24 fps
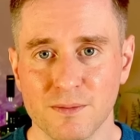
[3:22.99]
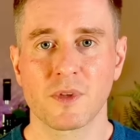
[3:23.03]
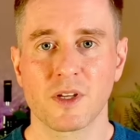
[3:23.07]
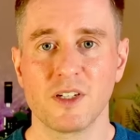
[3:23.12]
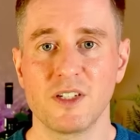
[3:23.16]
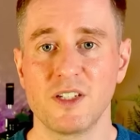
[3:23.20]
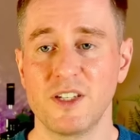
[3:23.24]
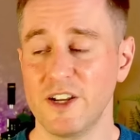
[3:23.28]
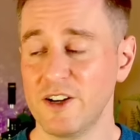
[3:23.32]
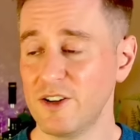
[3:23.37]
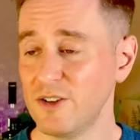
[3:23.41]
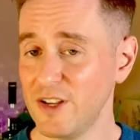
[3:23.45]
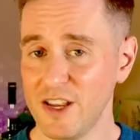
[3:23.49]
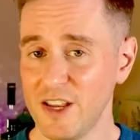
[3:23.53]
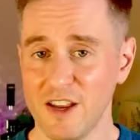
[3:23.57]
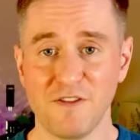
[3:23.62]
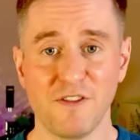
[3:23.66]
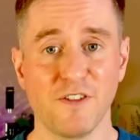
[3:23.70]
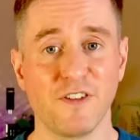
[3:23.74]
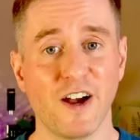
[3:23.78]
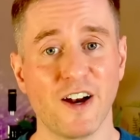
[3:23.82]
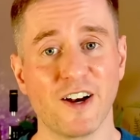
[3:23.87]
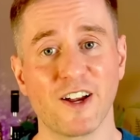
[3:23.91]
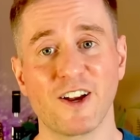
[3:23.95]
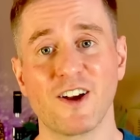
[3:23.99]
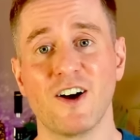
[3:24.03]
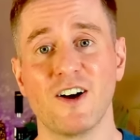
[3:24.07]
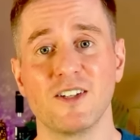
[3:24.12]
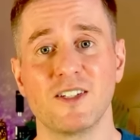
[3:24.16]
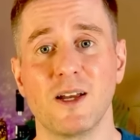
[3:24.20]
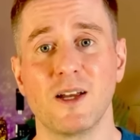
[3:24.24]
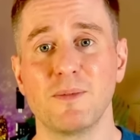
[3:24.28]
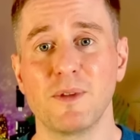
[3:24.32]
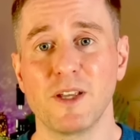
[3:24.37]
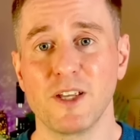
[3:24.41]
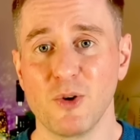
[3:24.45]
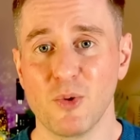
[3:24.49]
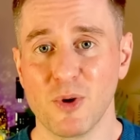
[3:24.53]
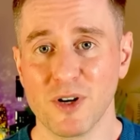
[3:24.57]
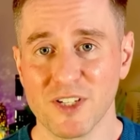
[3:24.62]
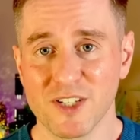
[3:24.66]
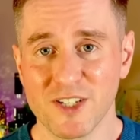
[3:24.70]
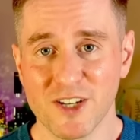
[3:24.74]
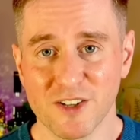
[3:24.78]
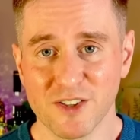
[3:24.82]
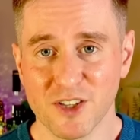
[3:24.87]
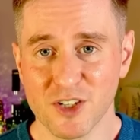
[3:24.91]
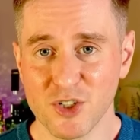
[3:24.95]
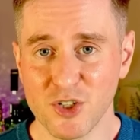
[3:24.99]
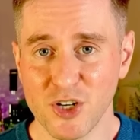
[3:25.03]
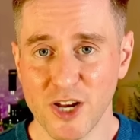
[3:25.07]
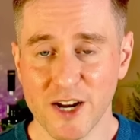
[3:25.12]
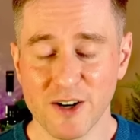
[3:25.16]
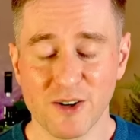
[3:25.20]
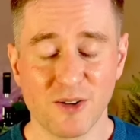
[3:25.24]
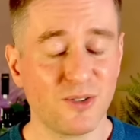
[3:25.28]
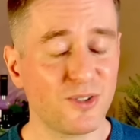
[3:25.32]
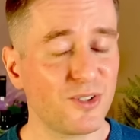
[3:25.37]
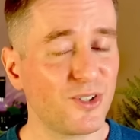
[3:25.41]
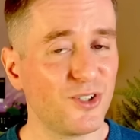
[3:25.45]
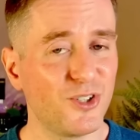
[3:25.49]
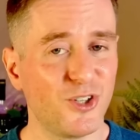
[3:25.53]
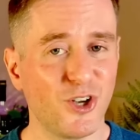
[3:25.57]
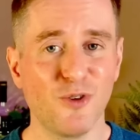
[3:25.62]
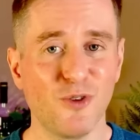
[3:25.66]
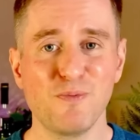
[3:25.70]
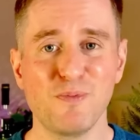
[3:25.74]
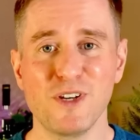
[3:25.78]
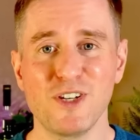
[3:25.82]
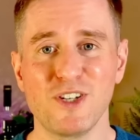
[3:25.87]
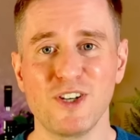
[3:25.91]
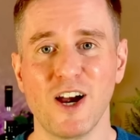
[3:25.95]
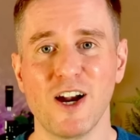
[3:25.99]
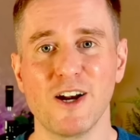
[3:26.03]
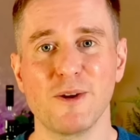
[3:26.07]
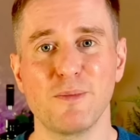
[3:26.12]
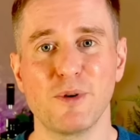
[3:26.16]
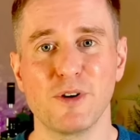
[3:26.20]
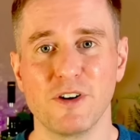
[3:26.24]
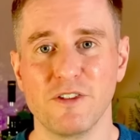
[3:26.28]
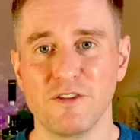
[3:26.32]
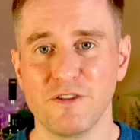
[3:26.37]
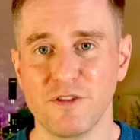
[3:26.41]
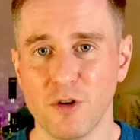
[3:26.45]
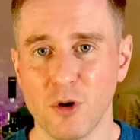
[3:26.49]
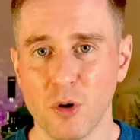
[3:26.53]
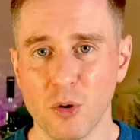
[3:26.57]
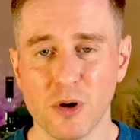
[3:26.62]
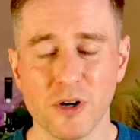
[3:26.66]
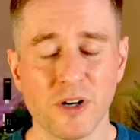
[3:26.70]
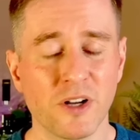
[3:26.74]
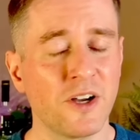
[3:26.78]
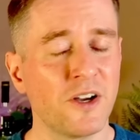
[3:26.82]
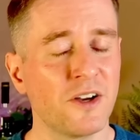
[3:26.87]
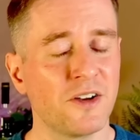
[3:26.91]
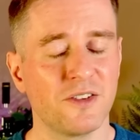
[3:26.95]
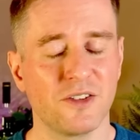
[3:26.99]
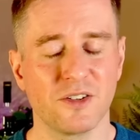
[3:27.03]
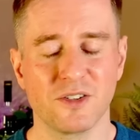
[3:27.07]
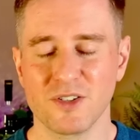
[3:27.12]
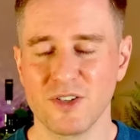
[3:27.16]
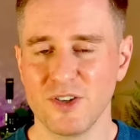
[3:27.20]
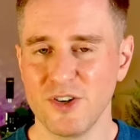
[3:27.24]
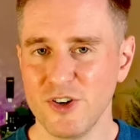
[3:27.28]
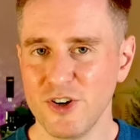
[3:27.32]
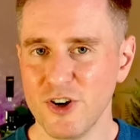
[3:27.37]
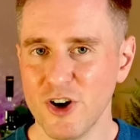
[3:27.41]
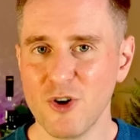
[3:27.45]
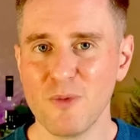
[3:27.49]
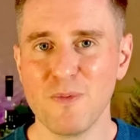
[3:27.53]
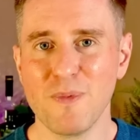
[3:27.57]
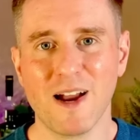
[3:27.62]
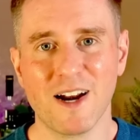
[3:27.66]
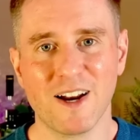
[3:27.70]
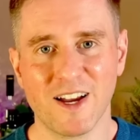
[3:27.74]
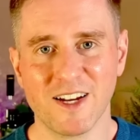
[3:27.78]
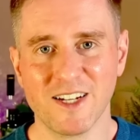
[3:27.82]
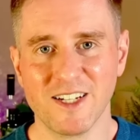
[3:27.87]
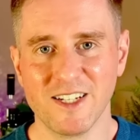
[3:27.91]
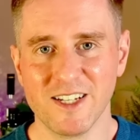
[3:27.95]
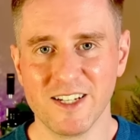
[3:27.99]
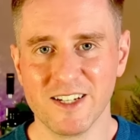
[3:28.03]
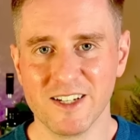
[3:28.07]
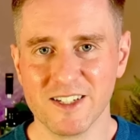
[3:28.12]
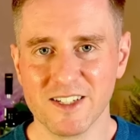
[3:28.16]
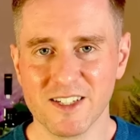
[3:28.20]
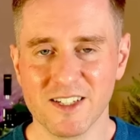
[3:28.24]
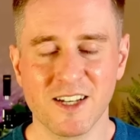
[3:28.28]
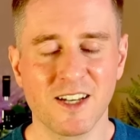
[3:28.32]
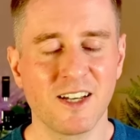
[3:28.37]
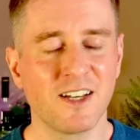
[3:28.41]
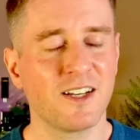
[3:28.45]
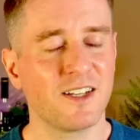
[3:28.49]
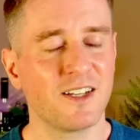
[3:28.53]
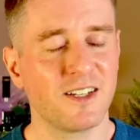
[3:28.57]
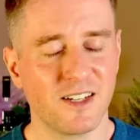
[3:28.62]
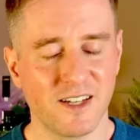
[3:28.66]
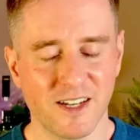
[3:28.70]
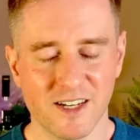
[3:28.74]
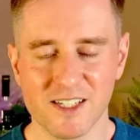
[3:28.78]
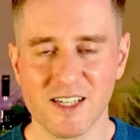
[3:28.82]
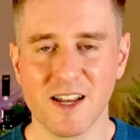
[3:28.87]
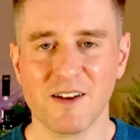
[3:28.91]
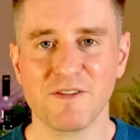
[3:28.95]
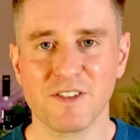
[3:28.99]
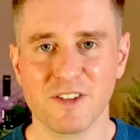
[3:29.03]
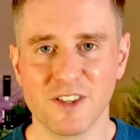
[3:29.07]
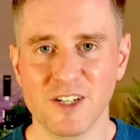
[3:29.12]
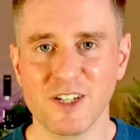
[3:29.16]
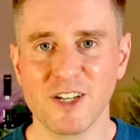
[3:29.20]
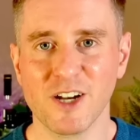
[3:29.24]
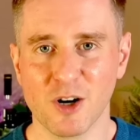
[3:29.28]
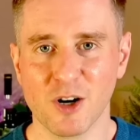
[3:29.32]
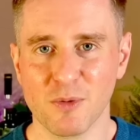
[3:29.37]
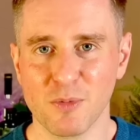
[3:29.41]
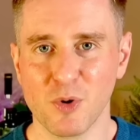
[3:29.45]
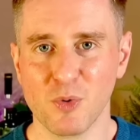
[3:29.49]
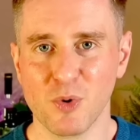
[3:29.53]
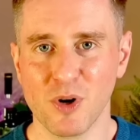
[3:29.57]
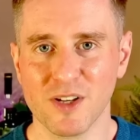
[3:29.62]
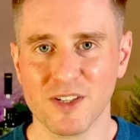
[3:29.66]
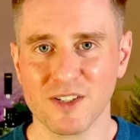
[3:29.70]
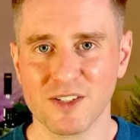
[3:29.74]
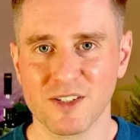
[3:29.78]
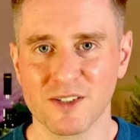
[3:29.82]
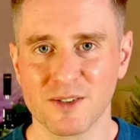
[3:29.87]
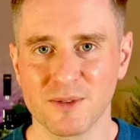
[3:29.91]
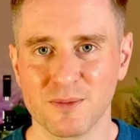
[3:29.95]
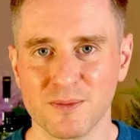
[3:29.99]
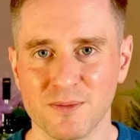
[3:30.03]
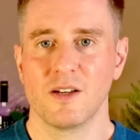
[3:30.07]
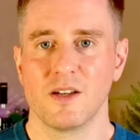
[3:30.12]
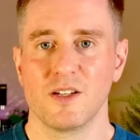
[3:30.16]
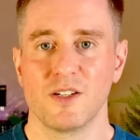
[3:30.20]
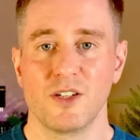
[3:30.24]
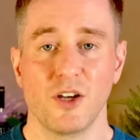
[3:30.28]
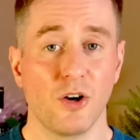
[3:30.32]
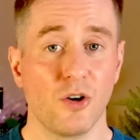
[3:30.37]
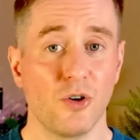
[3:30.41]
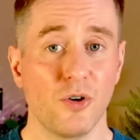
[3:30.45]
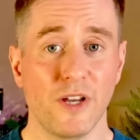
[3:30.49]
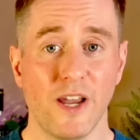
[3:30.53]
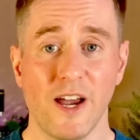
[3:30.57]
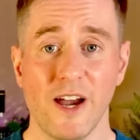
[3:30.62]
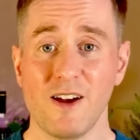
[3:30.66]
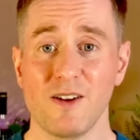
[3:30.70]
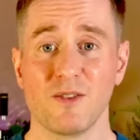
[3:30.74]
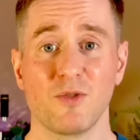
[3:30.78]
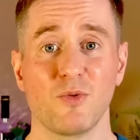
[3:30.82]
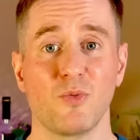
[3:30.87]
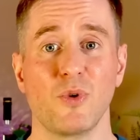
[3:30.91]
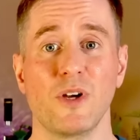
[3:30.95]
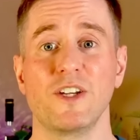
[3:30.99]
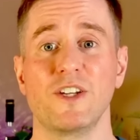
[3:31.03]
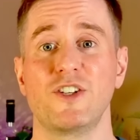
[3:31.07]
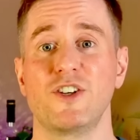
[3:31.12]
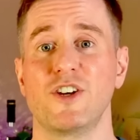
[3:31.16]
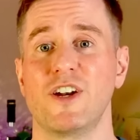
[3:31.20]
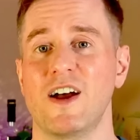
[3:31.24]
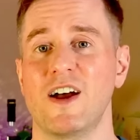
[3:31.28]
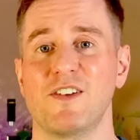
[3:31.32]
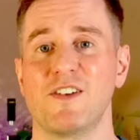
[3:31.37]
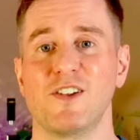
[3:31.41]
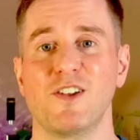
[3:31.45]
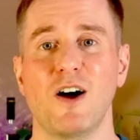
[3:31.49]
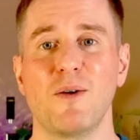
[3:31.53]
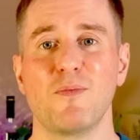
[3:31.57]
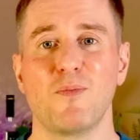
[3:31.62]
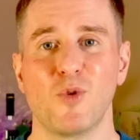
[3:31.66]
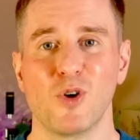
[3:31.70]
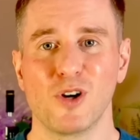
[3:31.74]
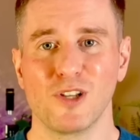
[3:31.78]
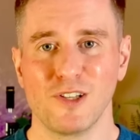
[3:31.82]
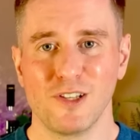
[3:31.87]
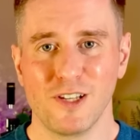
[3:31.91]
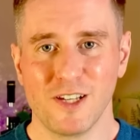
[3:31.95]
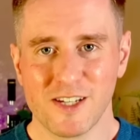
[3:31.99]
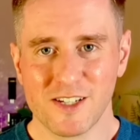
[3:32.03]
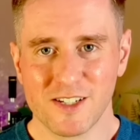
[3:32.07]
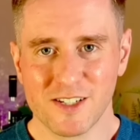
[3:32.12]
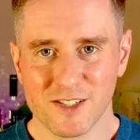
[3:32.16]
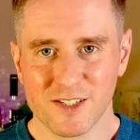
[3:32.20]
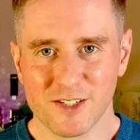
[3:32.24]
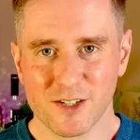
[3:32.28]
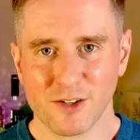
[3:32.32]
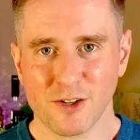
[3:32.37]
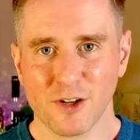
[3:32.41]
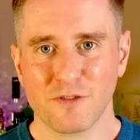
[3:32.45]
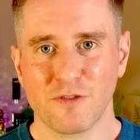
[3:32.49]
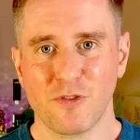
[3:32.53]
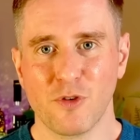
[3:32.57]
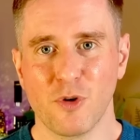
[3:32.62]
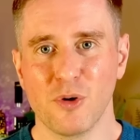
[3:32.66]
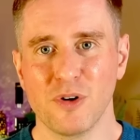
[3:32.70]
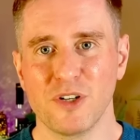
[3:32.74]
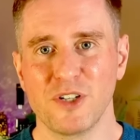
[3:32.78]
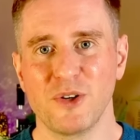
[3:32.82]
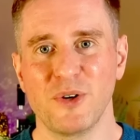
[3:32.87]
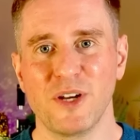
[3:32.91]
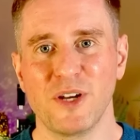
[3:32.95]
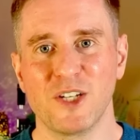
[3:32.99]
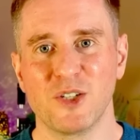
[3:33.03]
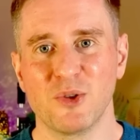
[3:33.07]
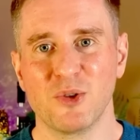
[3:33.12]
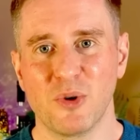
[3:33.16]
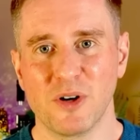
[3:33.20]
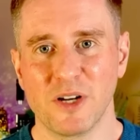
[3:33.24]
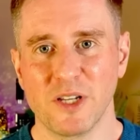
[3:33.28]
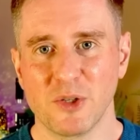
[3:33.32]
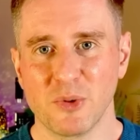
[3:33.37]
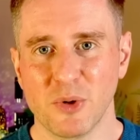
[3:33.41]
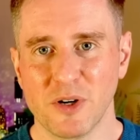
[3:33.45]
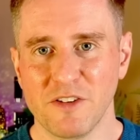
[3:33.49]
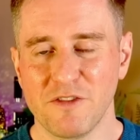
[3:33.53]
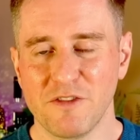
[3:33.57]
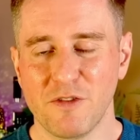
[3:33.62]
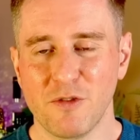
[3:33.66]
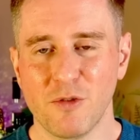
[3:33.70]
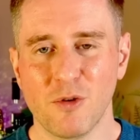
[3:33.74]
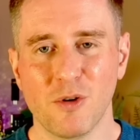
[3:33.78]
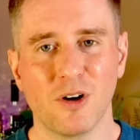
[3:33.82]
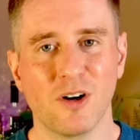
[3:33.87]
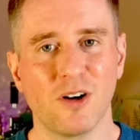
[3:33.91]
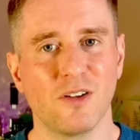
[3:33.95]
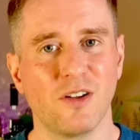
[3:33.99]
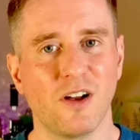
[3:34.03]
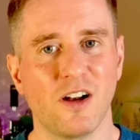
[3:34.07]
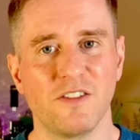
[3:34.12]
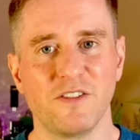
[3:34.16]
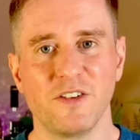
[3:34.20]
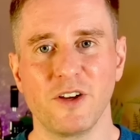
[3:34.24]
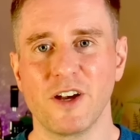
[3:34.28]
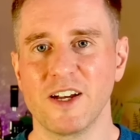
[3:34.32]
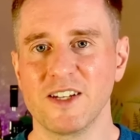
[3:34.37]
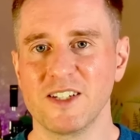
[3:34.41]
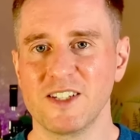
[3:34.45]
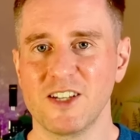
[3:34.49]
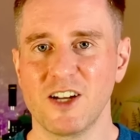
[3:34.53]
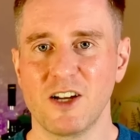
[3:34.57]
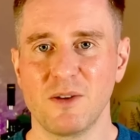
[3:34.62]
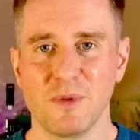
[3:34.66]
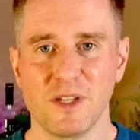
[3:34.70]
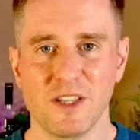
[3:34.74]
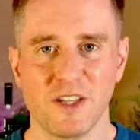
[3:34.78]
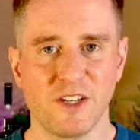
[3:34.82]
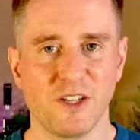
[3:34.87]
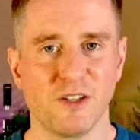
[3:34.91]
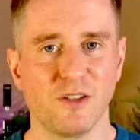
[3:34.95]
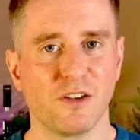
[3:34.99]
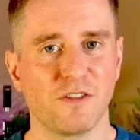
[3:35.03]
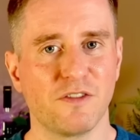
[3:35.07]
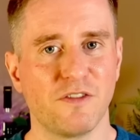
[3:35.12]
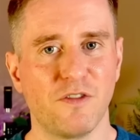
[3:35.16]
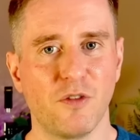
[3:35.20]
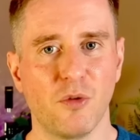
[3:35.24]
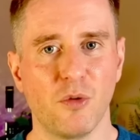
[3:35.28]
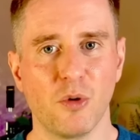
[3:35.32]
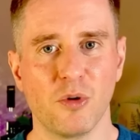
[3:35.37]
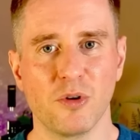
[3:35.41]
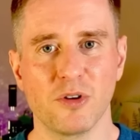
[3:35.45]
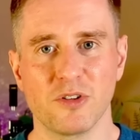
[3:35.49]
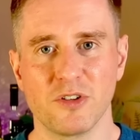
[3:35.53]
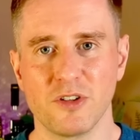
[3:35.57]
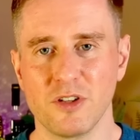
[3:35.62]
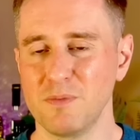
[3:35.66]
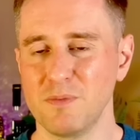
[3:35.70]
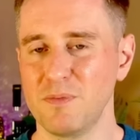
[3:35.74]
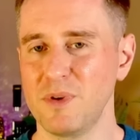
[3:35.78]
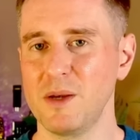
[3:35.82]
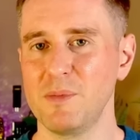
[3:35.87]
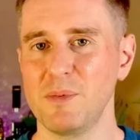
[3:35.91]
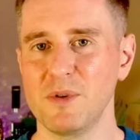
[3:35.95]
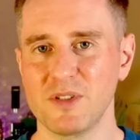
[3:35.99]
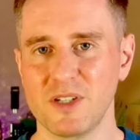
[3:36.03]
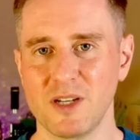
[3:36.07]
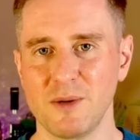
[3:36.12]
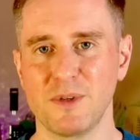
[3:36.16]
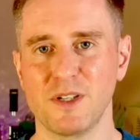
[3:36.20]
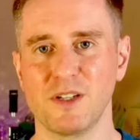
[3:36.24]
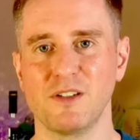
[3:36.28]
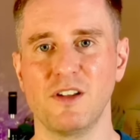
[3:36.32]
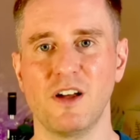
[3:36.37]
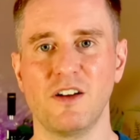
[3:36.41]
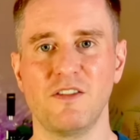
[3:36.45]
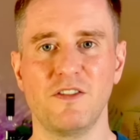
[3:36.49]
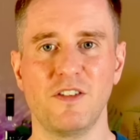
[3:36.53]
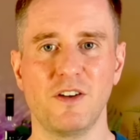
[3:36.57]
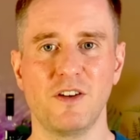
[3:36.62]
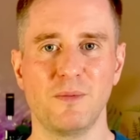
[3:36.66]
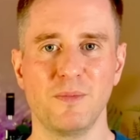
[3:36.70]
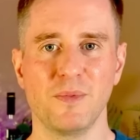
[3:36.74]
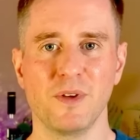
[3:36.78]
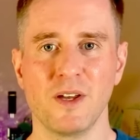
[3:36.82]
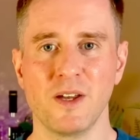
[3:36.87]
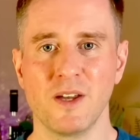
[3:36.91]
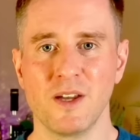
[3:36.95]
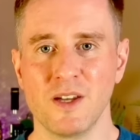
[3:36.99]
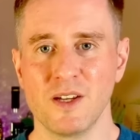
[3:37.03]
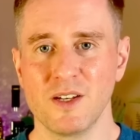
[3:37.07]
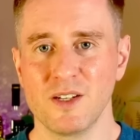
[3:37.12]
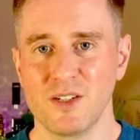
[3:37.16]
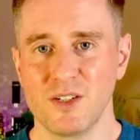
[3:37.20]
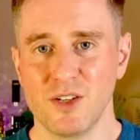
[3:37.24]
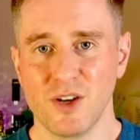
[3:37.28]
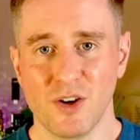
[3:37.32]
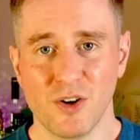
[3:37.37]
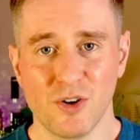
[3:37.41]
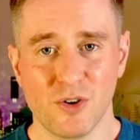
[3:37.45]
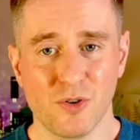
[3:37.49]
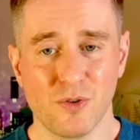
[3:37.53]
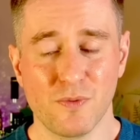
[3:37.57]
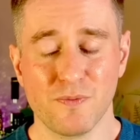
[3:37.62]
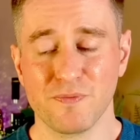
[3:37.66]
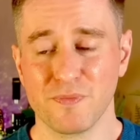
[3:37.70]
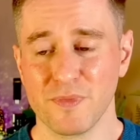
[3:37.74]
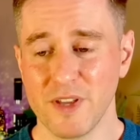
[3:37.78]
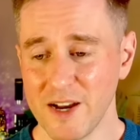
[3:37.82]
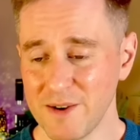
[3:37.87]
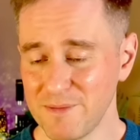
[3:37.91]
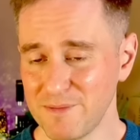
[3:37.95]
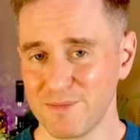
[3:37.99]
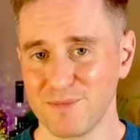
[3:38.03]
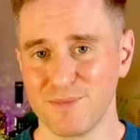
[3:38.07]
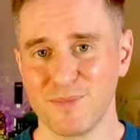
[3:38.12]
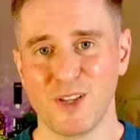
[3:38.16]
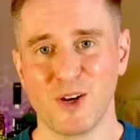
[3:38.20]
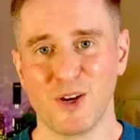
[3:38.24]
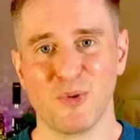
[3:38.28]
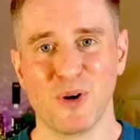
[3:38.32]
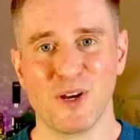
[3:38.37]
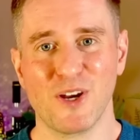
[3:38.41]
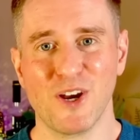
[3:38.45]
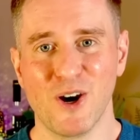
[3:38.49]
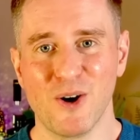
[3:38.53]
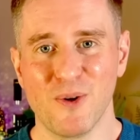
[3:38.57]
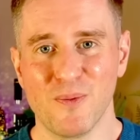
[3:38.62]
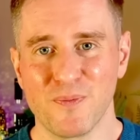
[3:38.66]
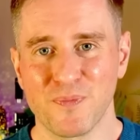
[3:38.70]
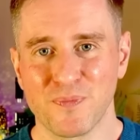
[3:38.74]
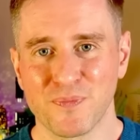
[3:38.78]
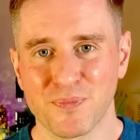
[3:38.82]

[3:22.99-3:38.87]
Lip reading: Still, if you've got a concept that you want to see on the channel, don't be shy to put it forward. There's no bad ideas except for the terrible ones. So yeah, we should have a lot more lists to look forward to in 2024. A lot of you guys tell me that you look forward to them. People seem to love them. So yeah, there we go.